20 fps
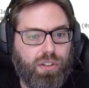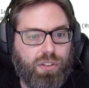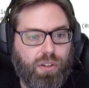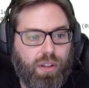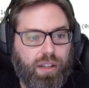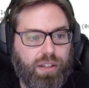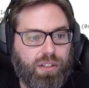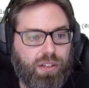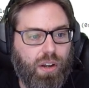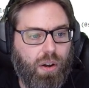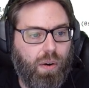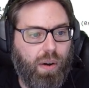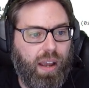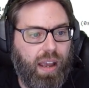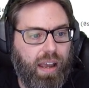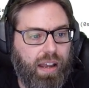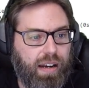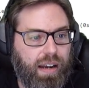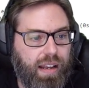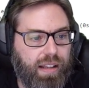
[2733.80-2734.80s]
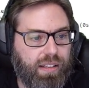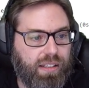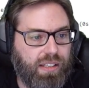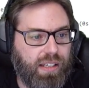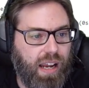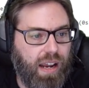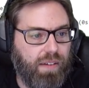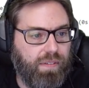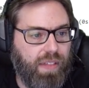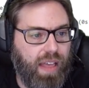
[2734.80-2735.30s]
So let's go ahead and
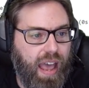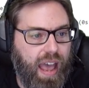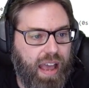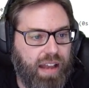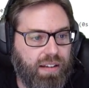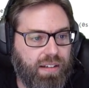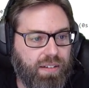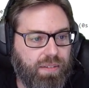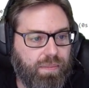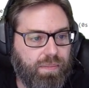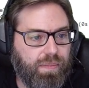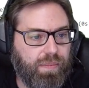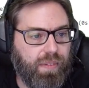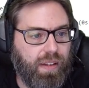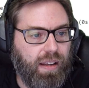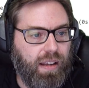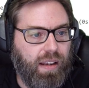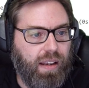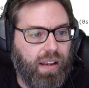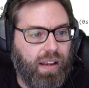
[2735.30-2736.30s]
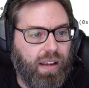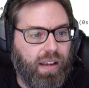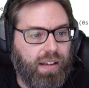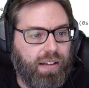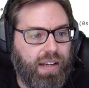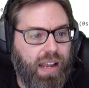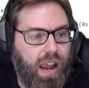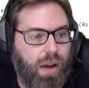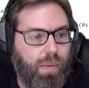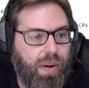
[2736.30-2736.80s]
save that.
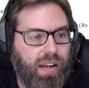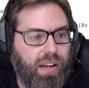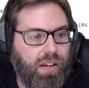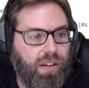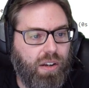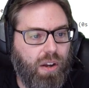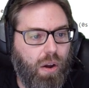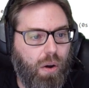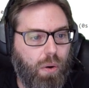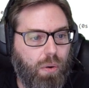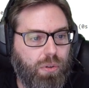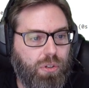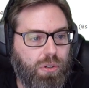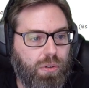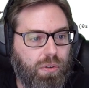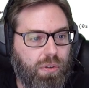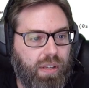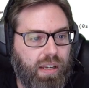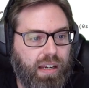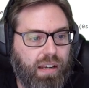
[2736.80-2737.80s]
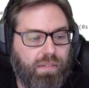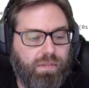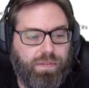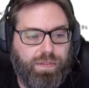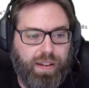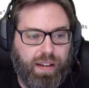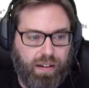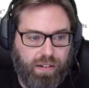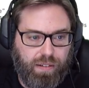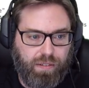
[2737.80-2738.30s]
Now we can go to the
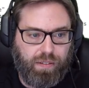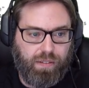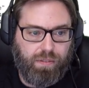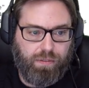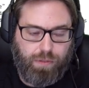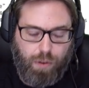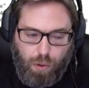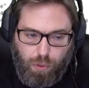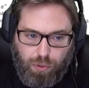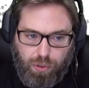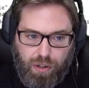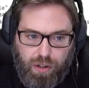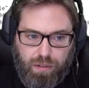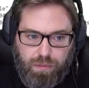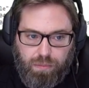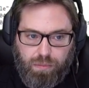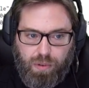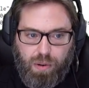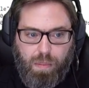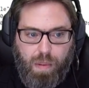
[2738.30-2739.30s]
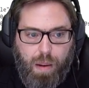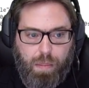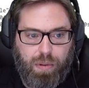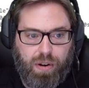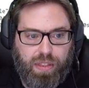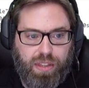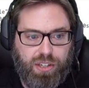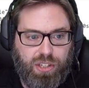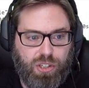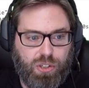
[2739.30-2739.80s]
config folder.
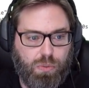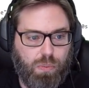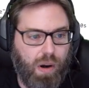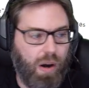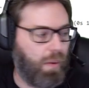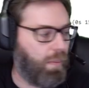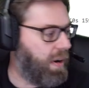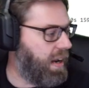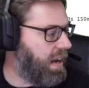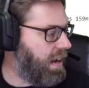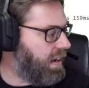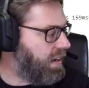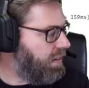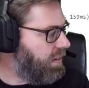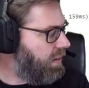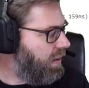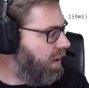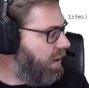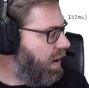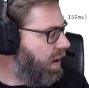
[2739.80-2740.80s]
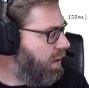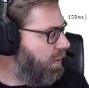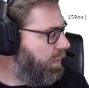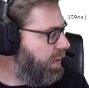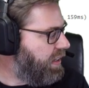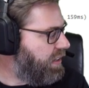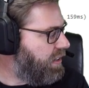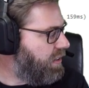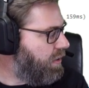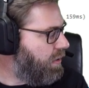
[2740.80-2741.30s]
Remember, this is where we
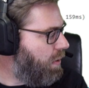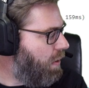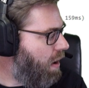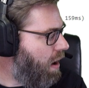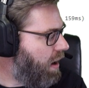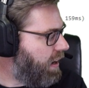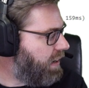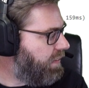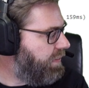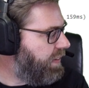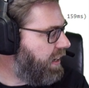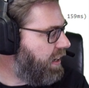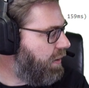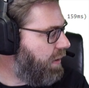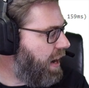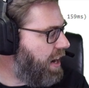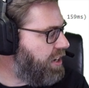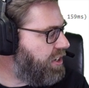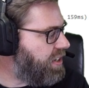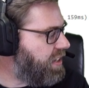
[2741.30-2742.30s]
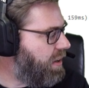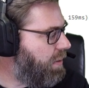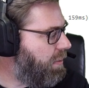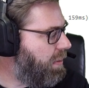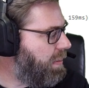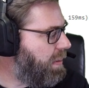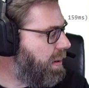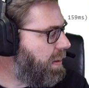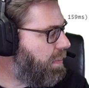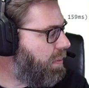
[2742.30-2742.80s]
do our configuration that
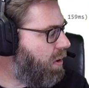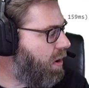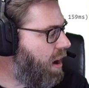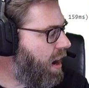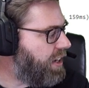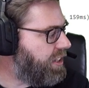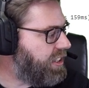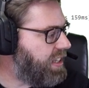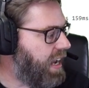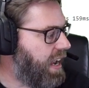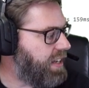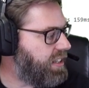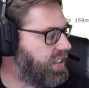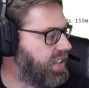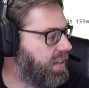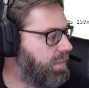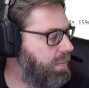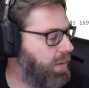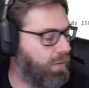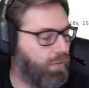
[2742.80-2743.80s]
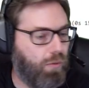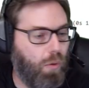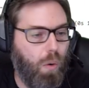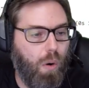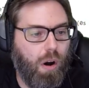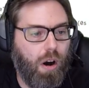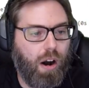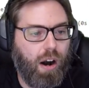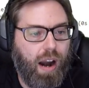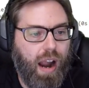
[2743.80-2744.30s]
will be processed
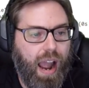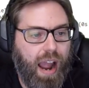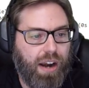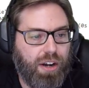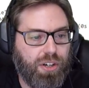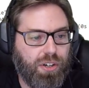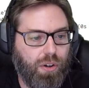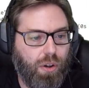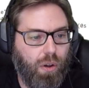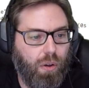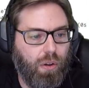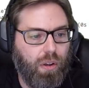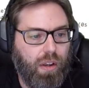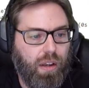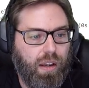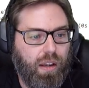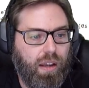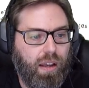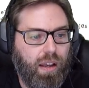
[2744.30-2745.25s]
before our actual